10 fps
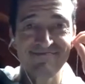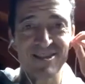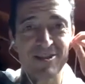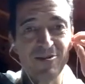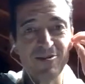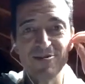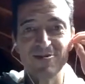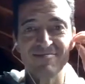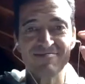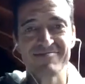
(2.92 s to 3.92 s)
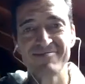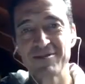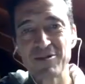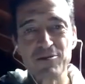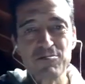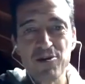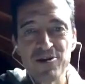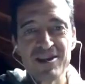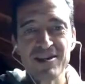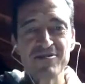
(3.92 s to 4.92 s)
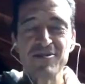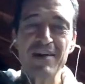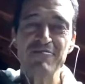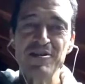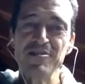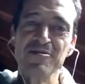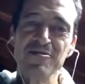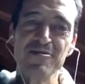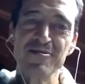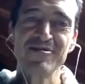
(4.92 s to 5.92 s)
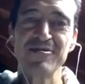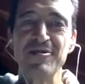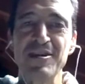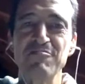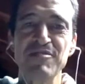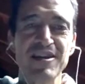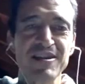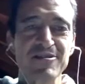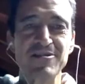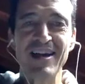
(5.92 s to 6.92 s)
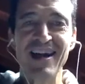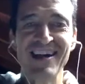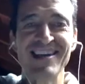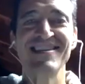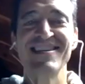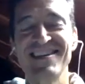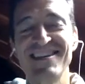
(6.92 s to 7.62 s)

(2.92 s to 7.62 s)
So, good morning, good afternoon, good evening, good night.